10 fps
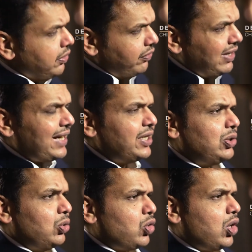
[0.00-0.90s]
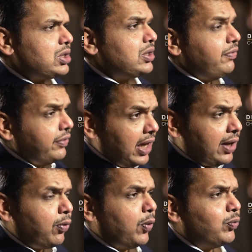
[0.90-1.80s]
we are into talks, we
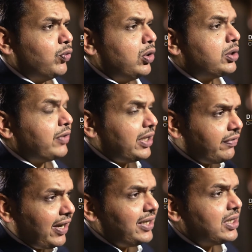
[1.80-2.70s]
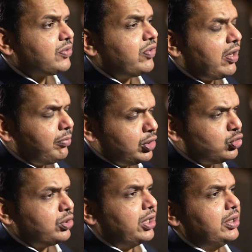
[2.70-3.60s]
are hopeful, 25 years we have been
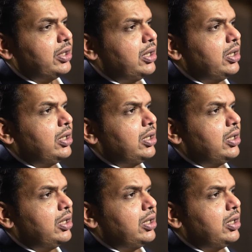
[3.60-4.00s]
together.